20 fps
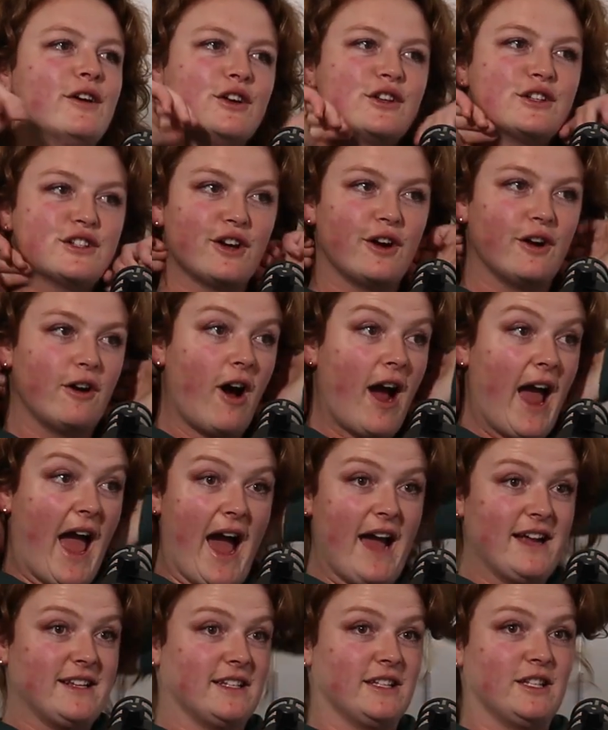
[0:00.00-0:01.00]
So I
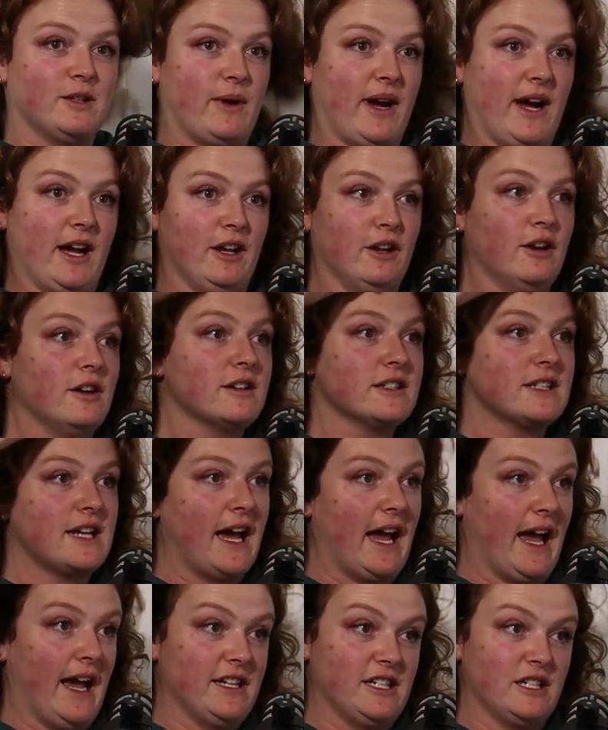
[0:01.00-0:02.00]
hated the way I looked. I
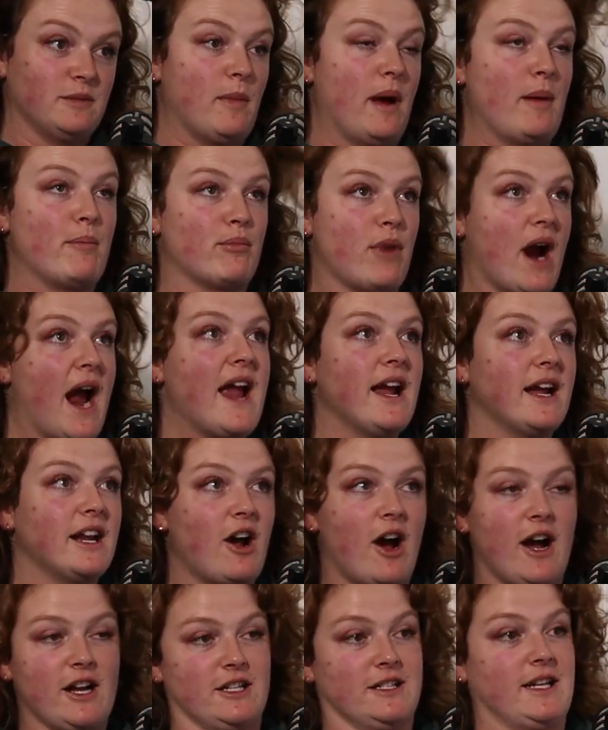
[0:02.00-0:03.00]
hated my brain.
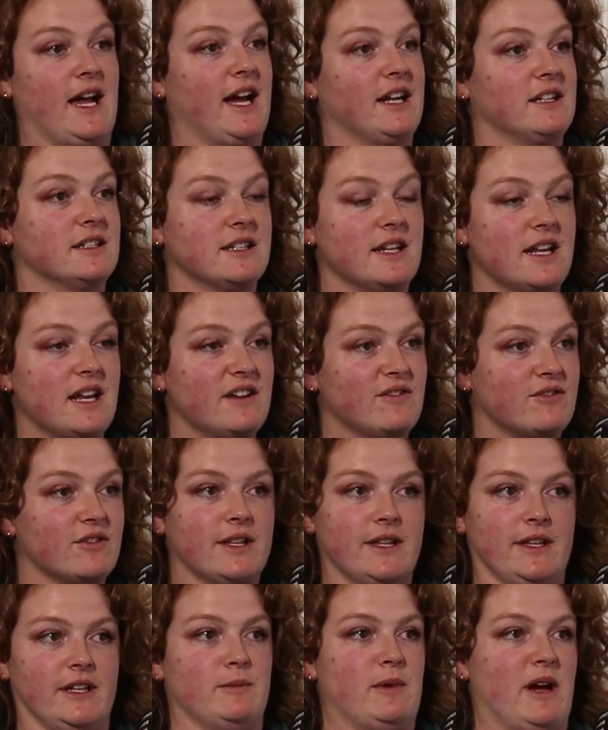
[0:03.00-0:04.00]
I just hated
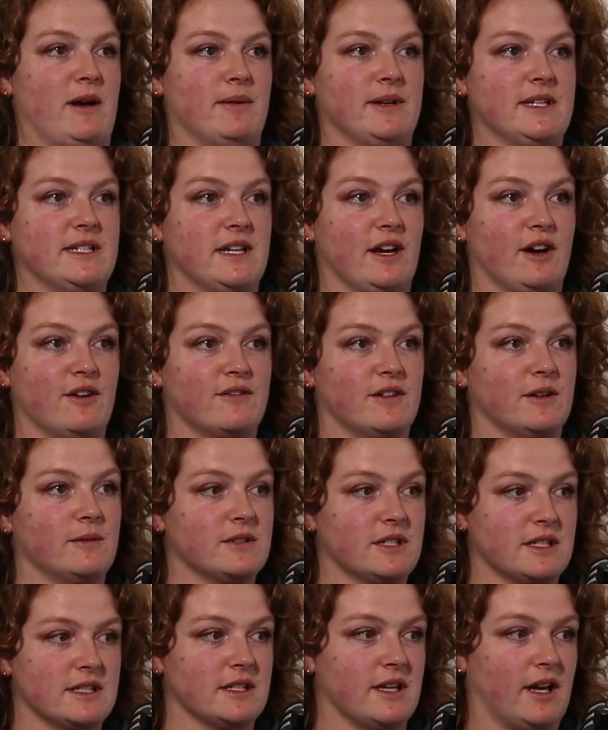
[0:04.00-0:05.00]
everything about myself. And it
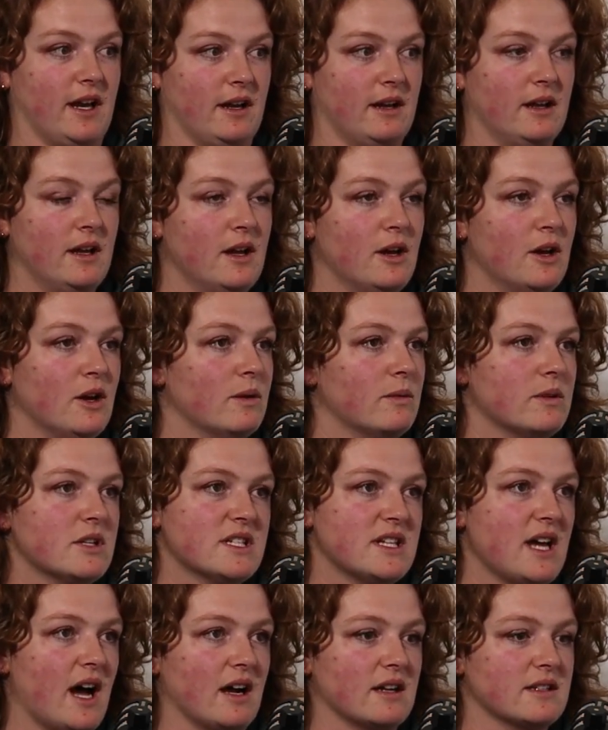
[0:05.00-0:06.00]
was just like, which
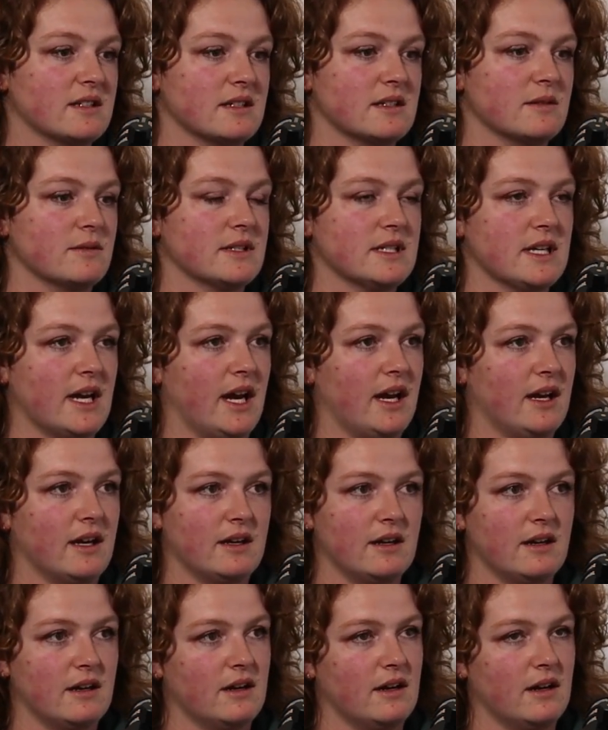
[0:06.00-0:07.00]
sucks, because it was like,
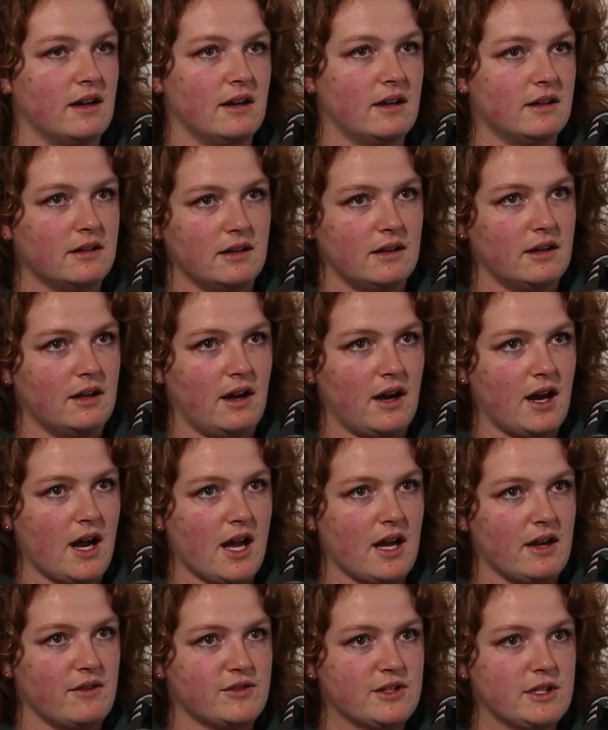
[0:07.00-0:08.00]

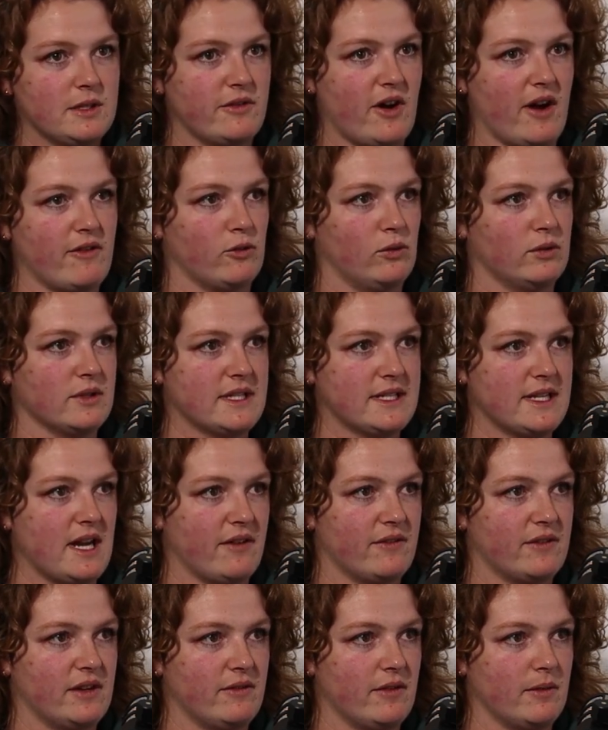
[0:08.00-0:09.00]
I've survived all this
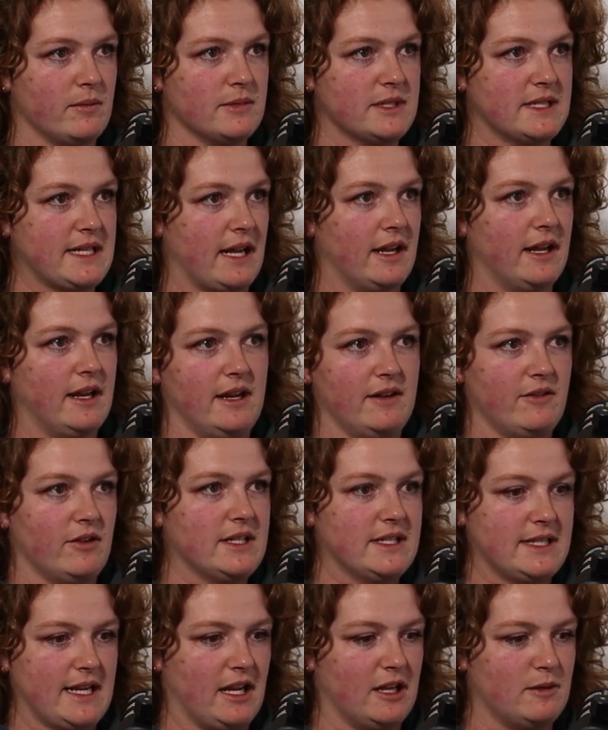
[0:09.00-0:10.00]
stuff, and
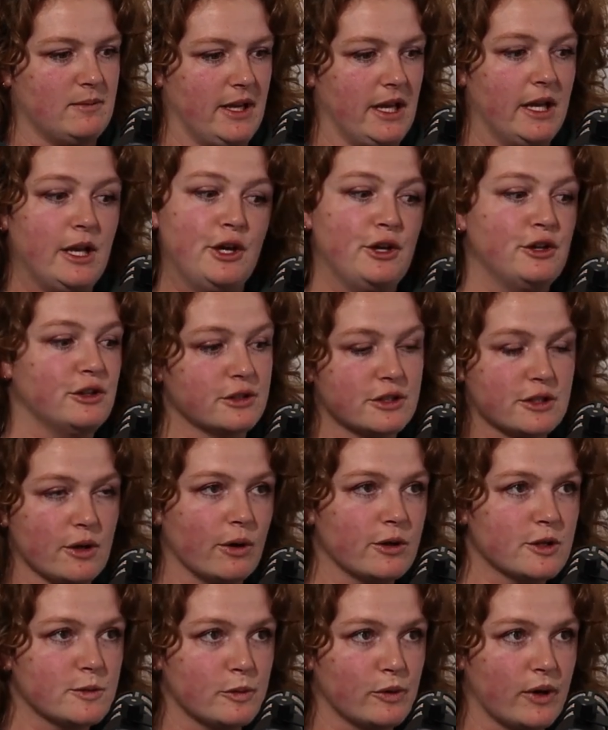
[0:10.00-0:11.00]
everyone's telling me, you're so
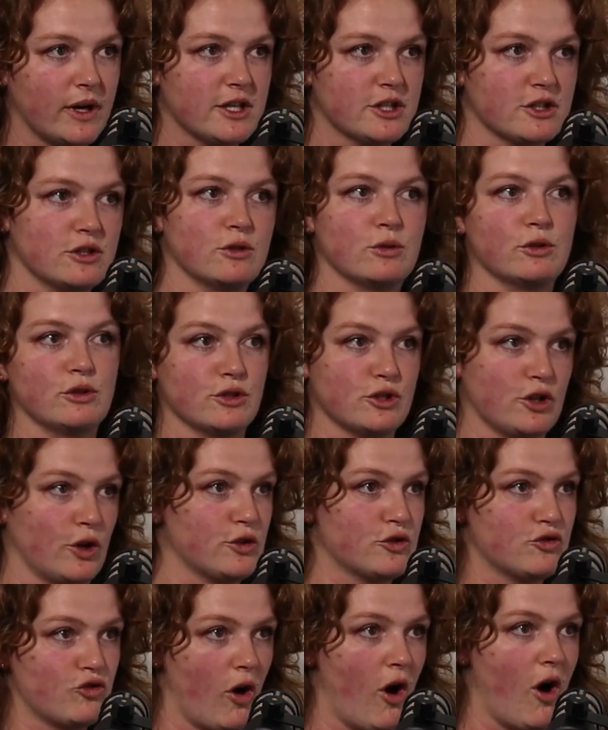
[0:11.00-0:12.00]
inspirational, you're so
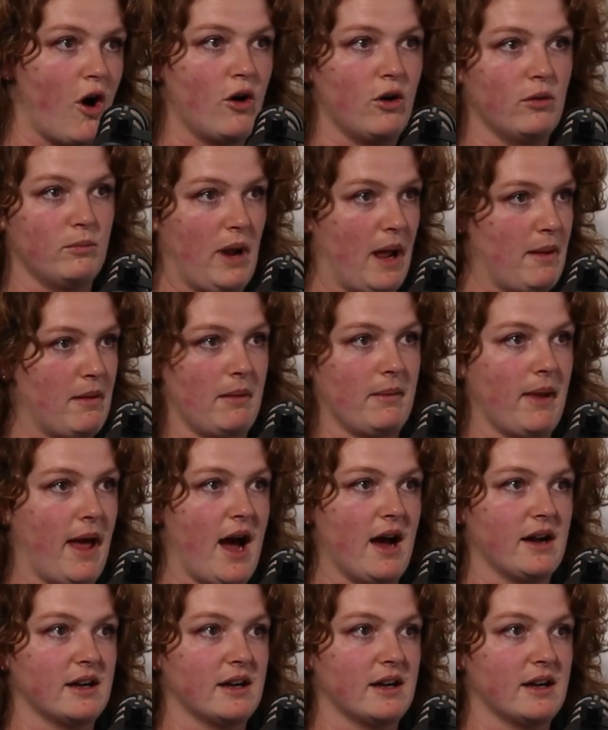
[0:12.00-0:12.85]
strong, blah, blah, blah.